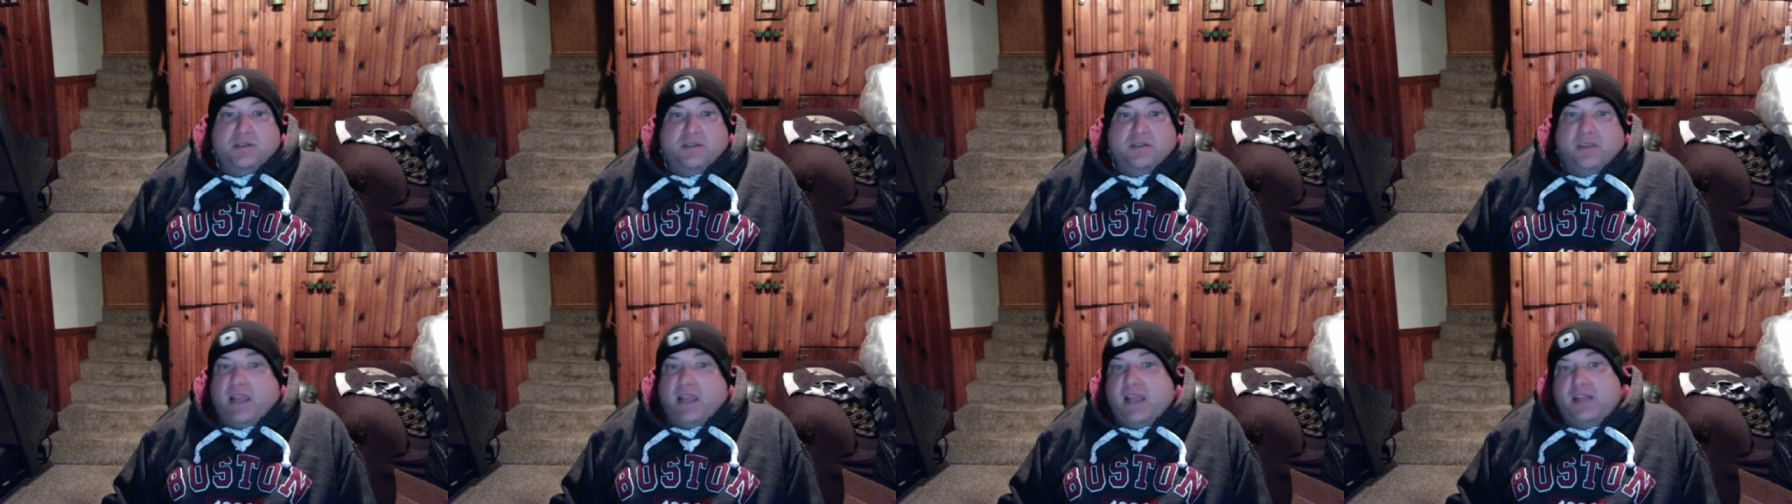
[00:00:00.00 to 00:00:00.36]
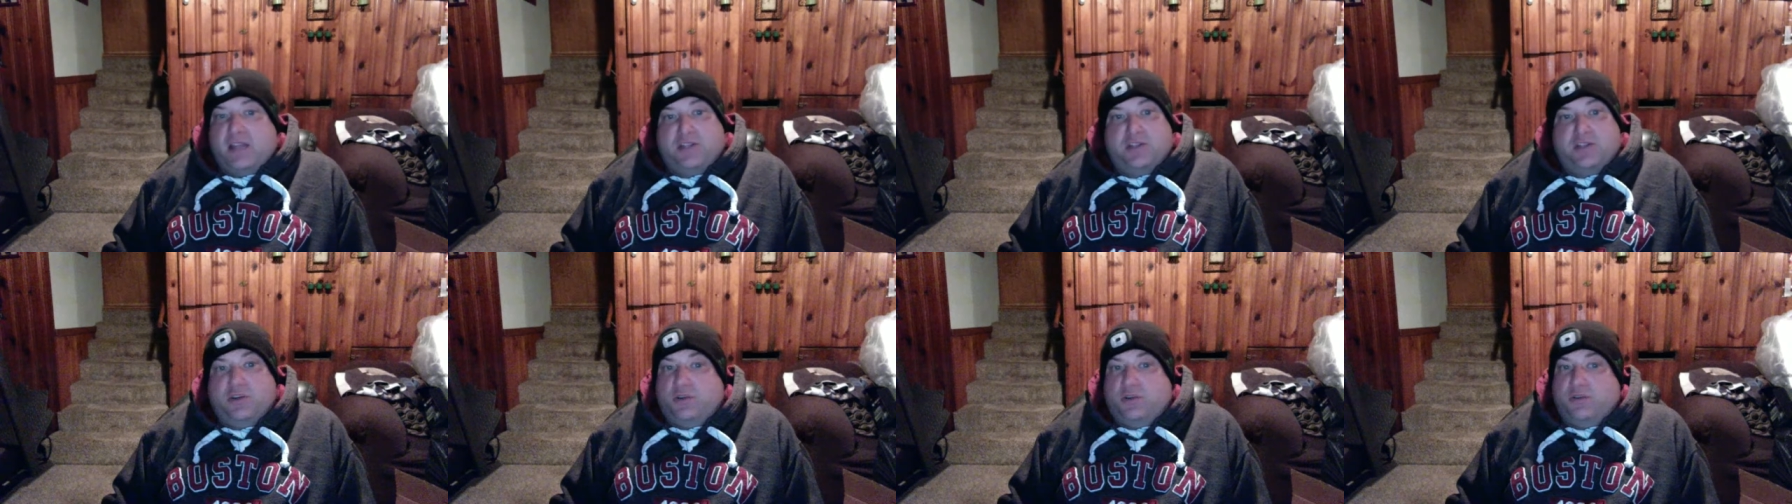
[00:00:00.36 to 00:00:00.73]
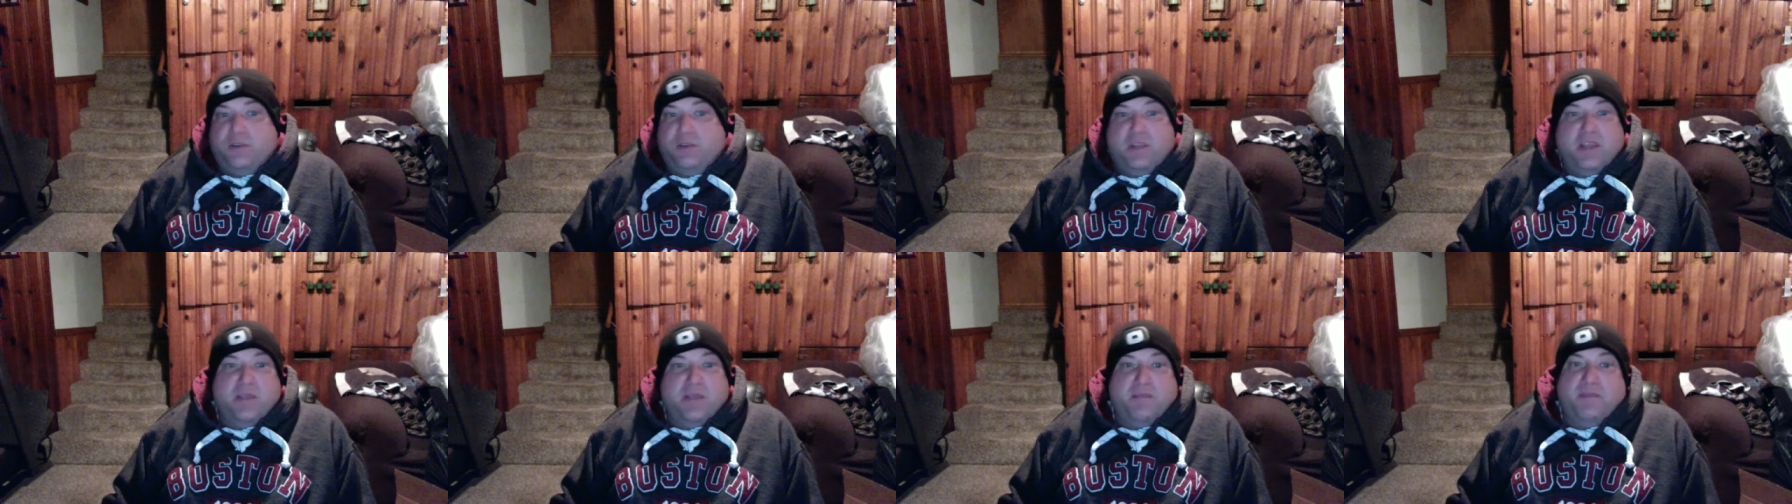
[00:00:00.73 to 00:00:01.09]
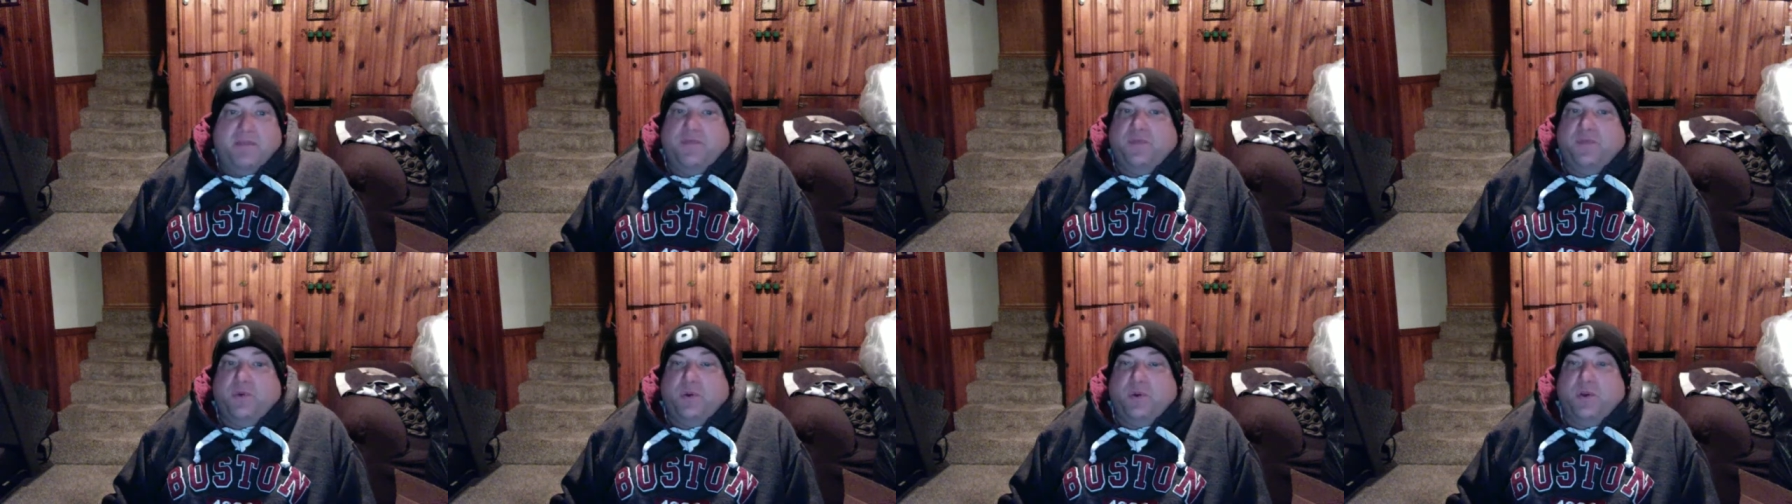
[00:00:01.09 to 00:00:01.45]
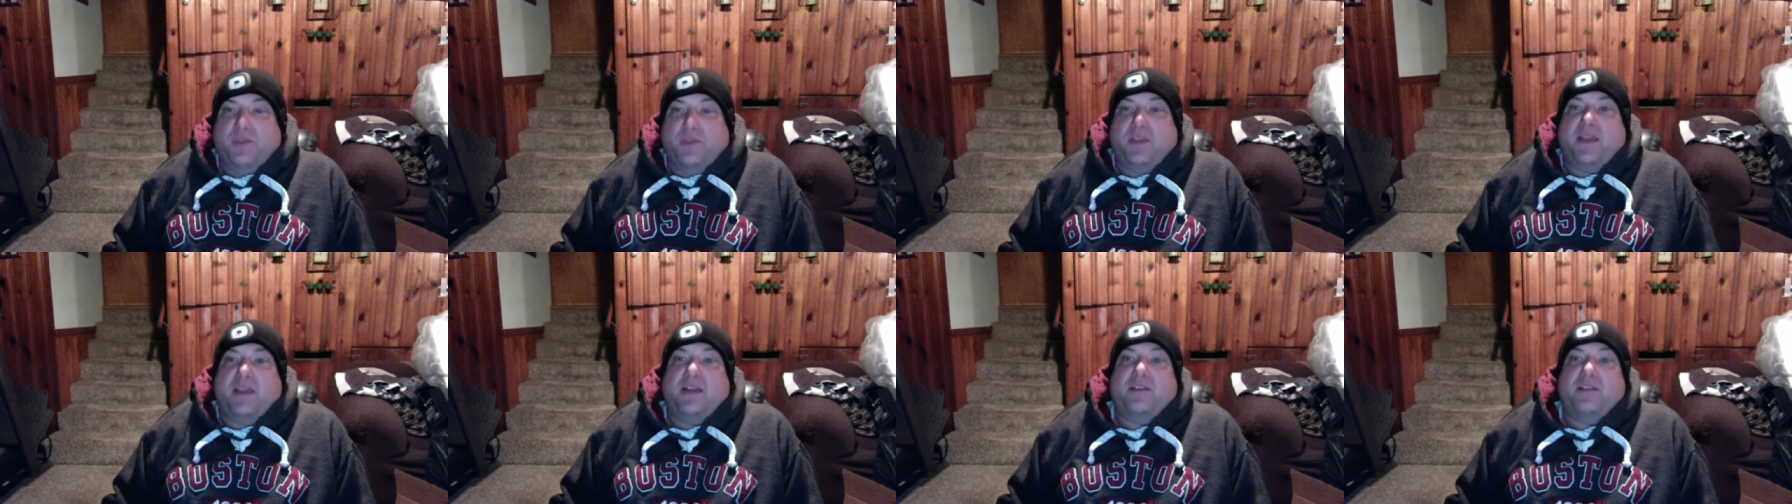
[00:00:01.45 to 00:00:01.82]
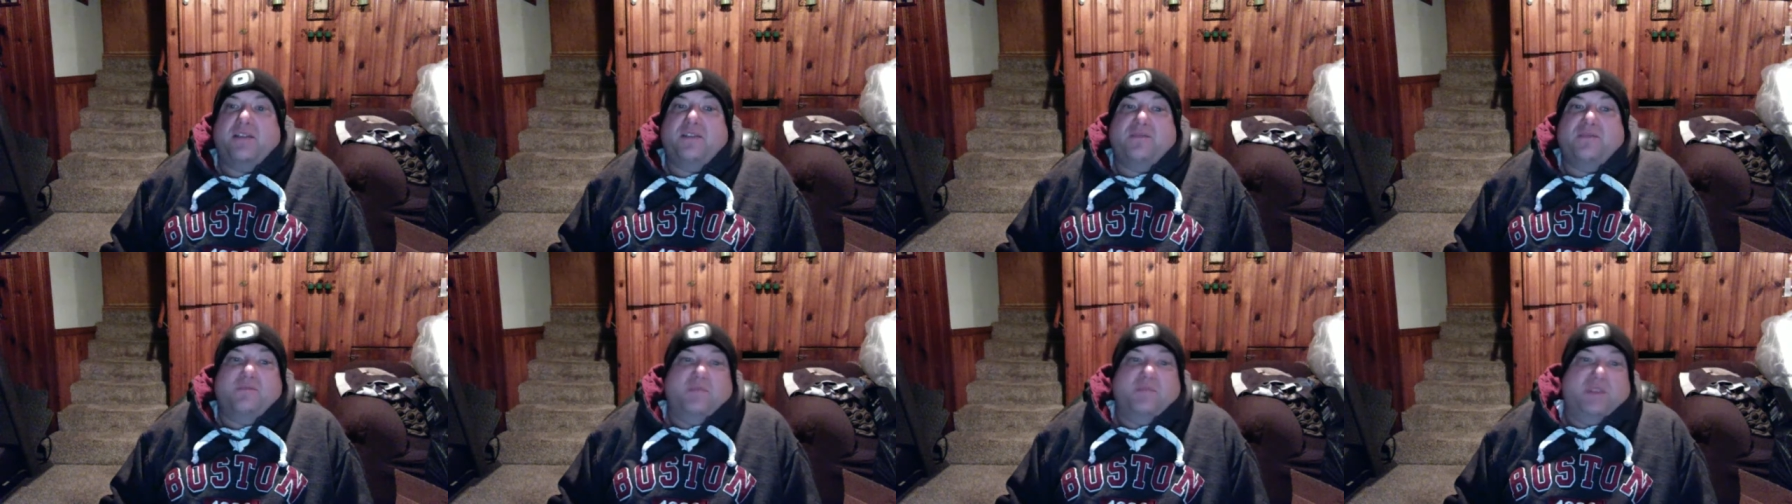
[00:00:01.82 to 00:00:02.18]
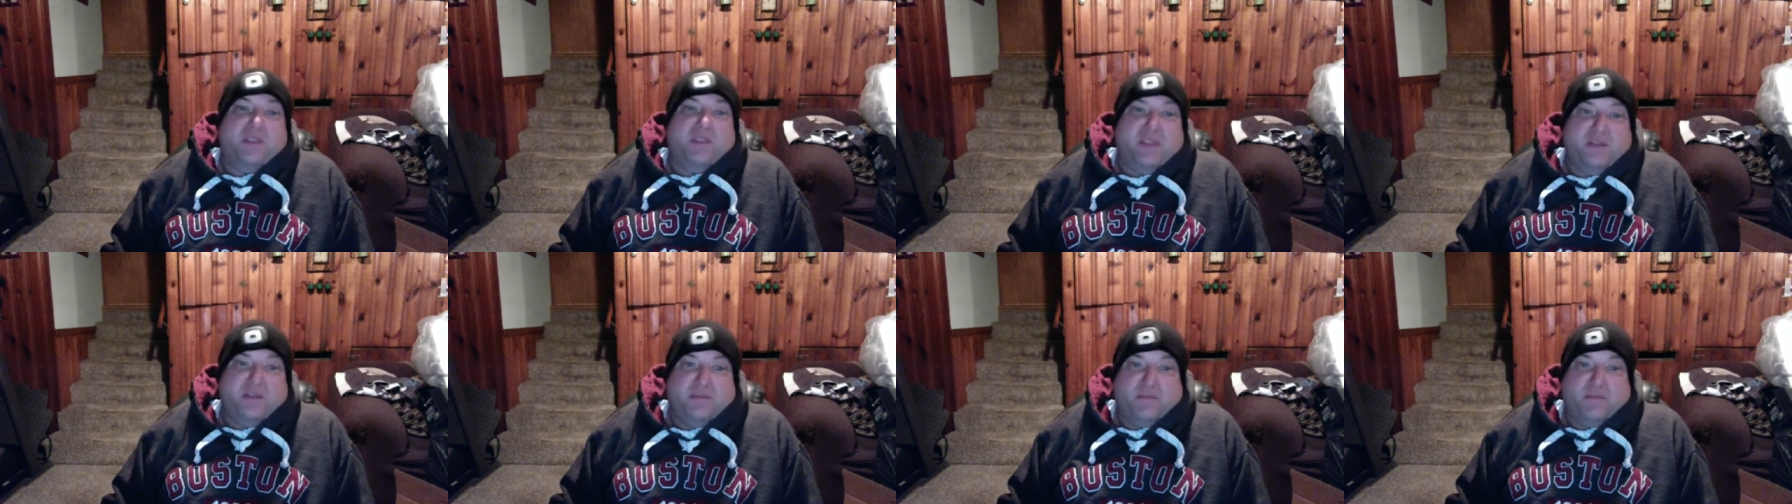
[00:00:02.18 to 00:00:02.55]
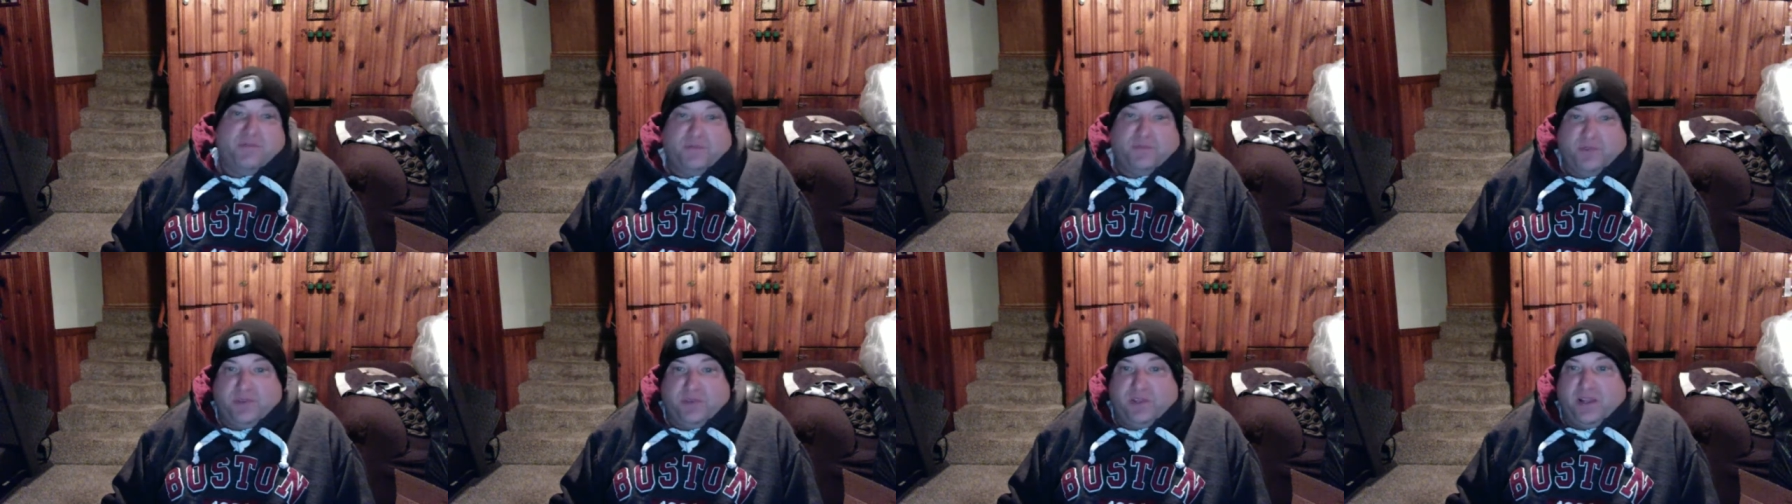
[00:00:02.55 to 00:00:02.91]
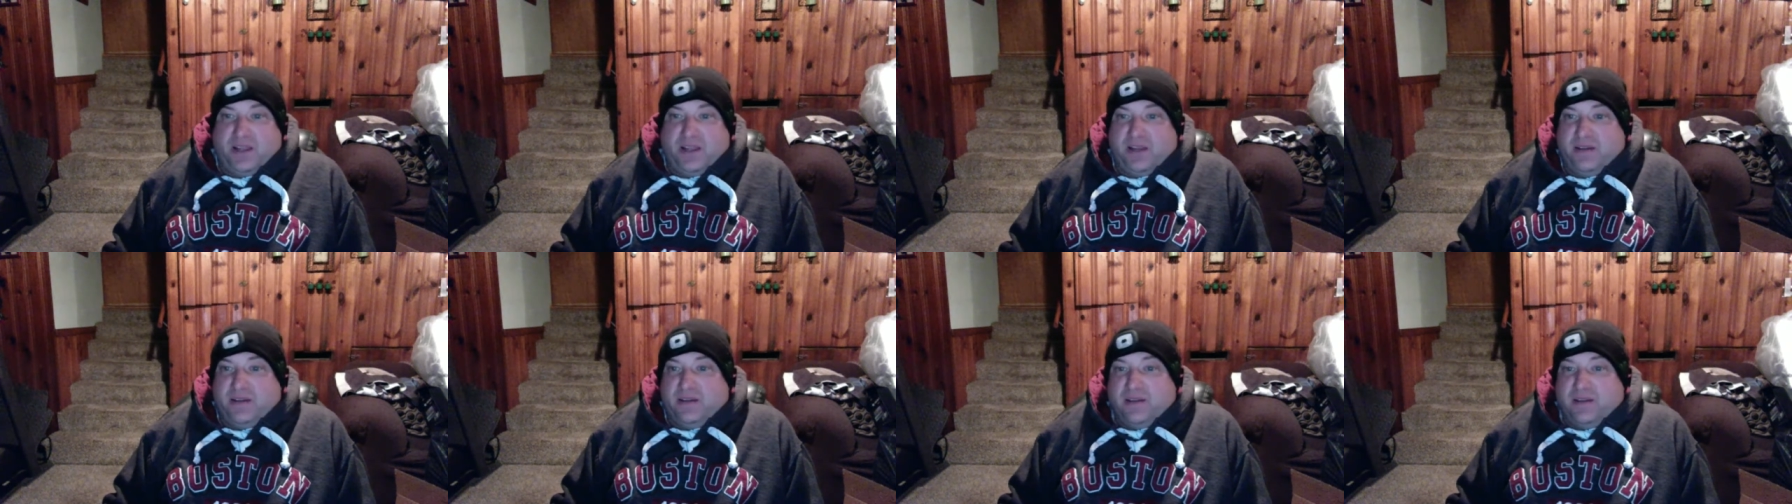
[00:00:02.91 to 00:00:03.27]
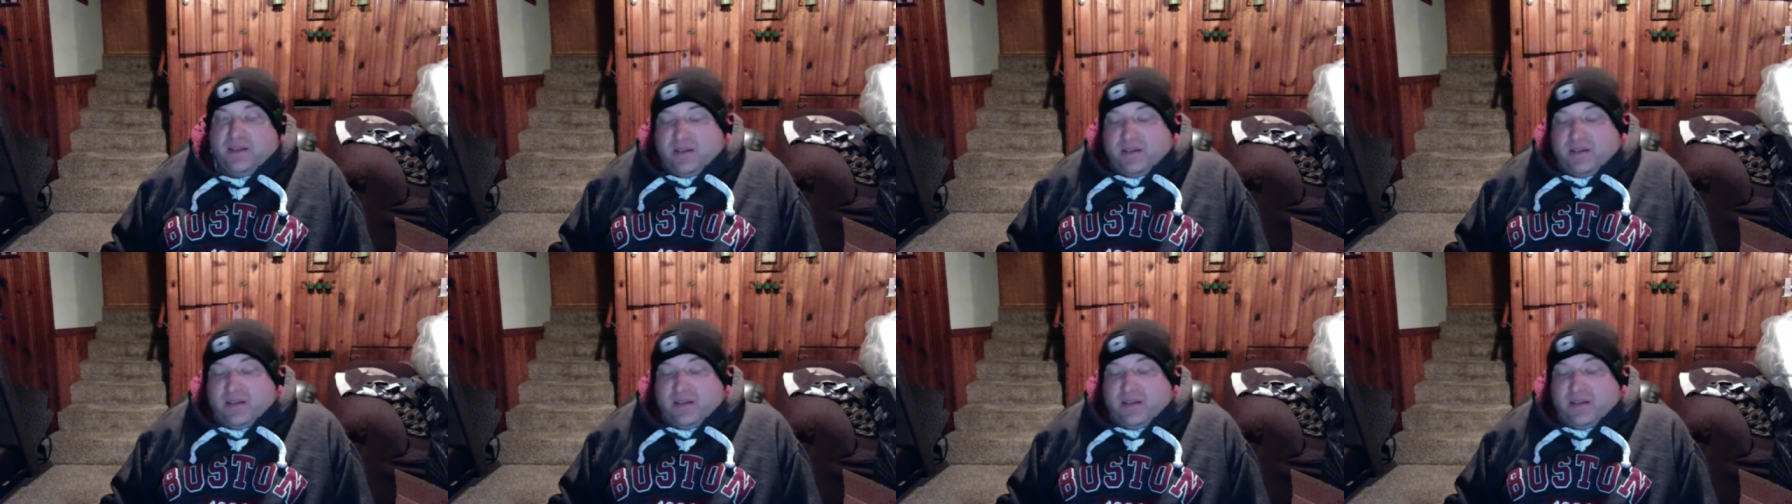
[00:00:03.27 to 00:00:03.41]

last year or the year before that, or even the year before that.